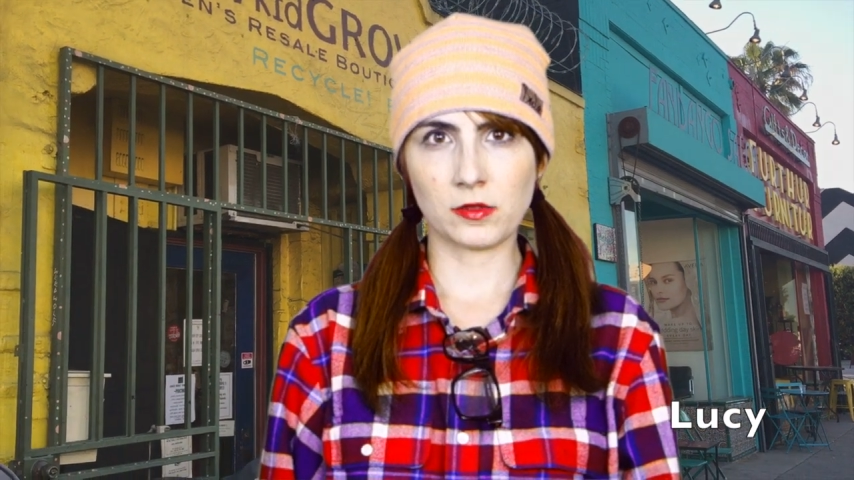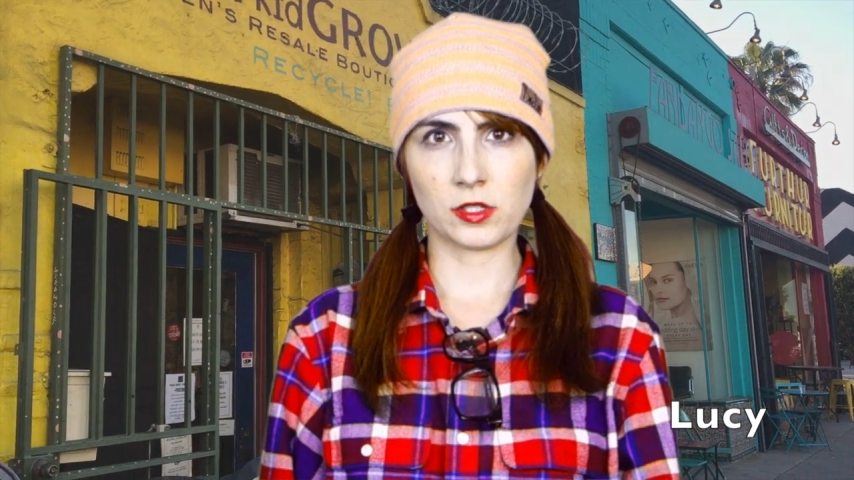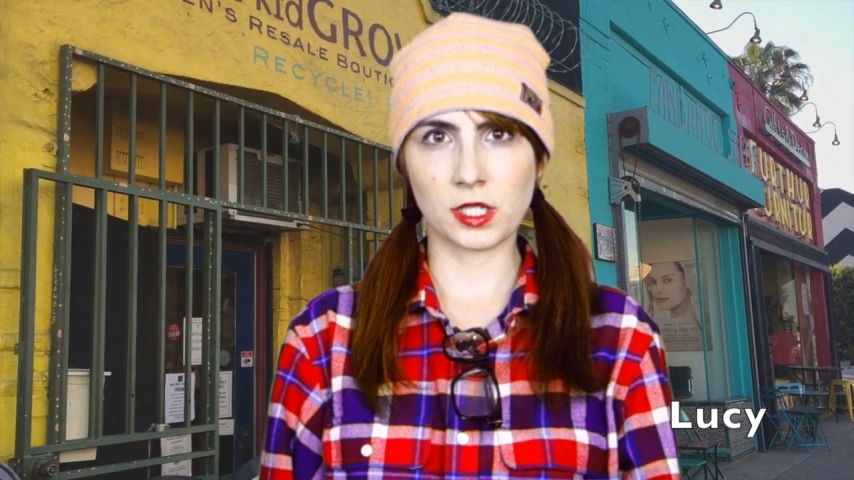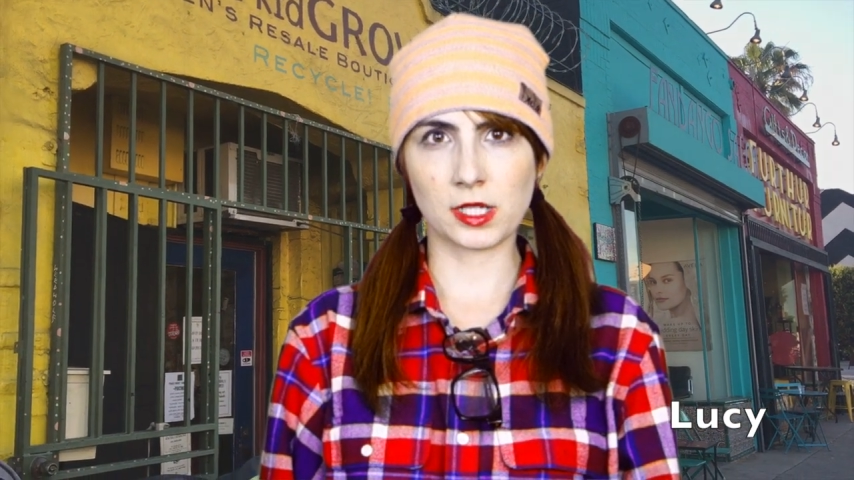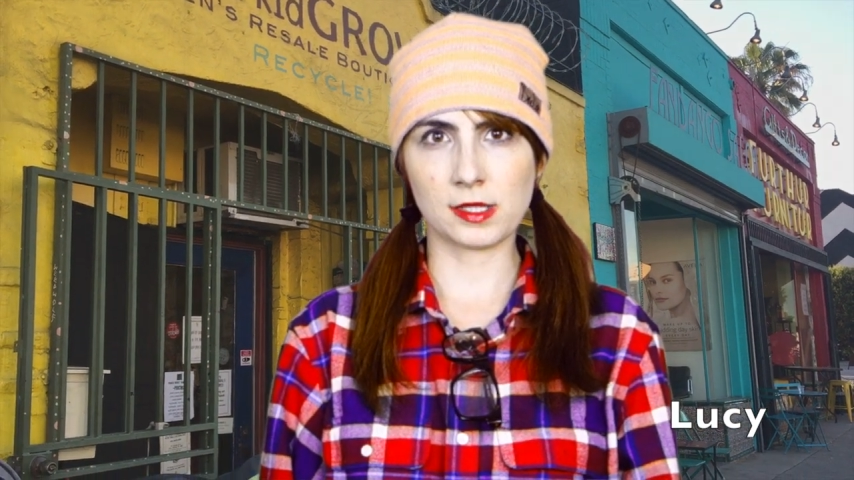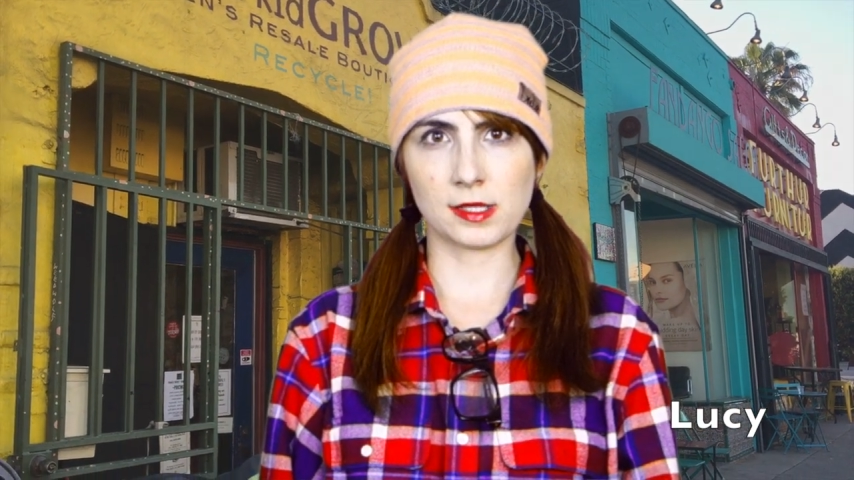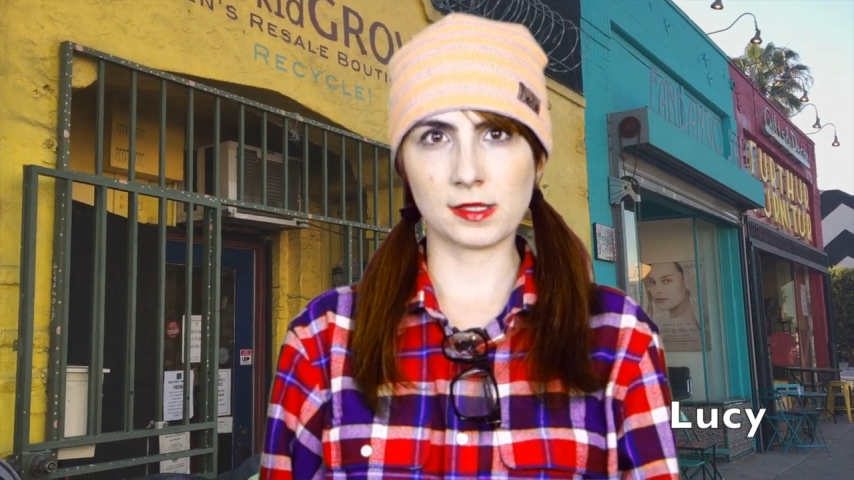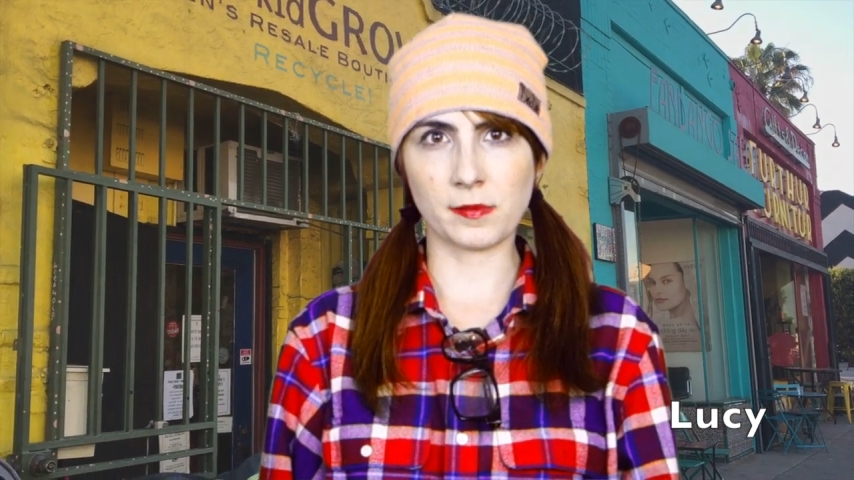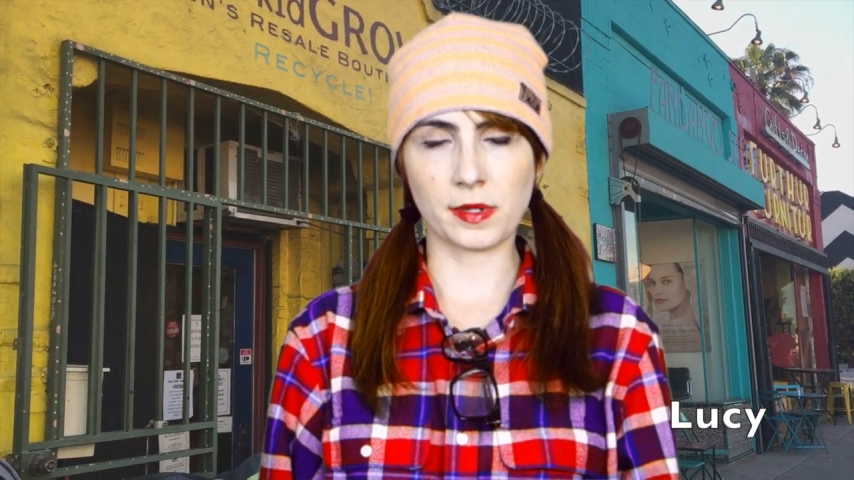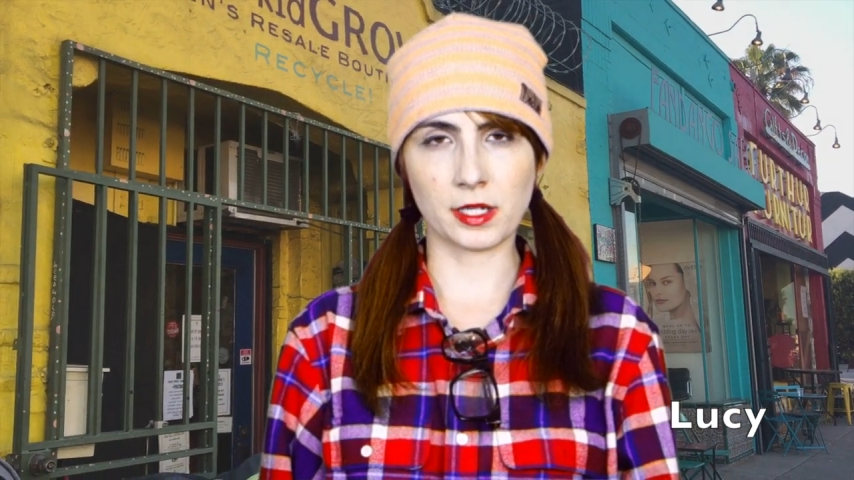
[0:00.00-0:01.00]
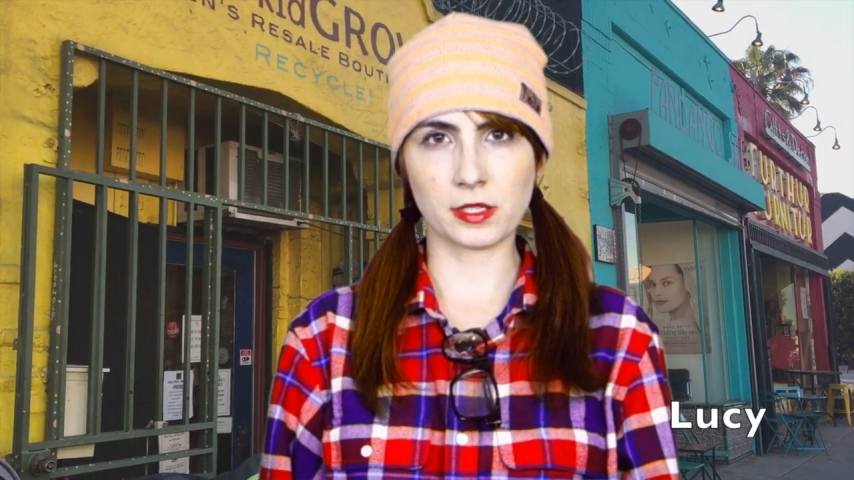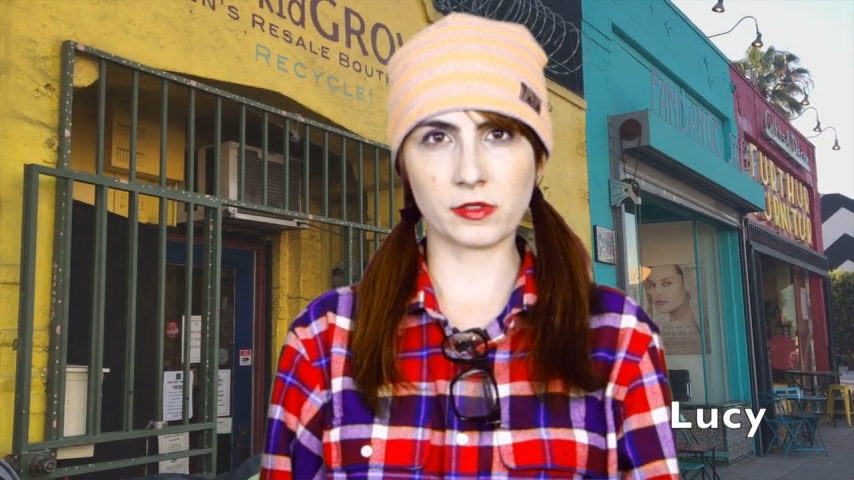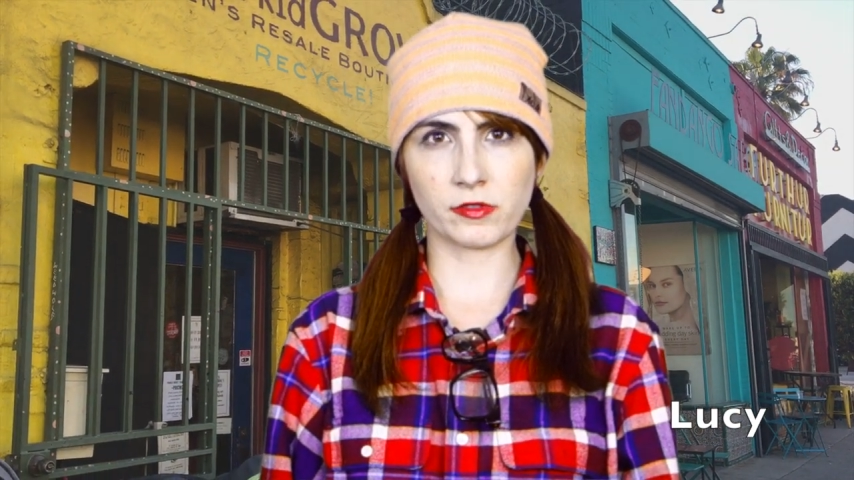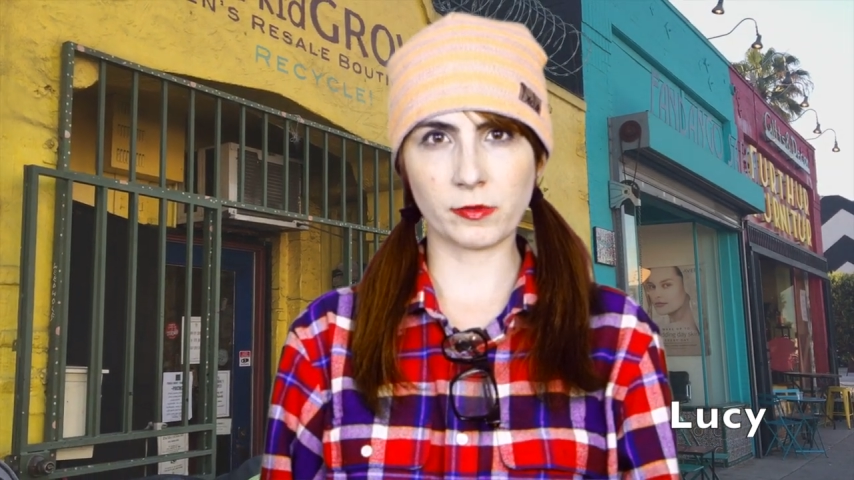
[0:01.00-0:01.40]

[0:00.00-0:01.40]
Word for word: if she can see some pictures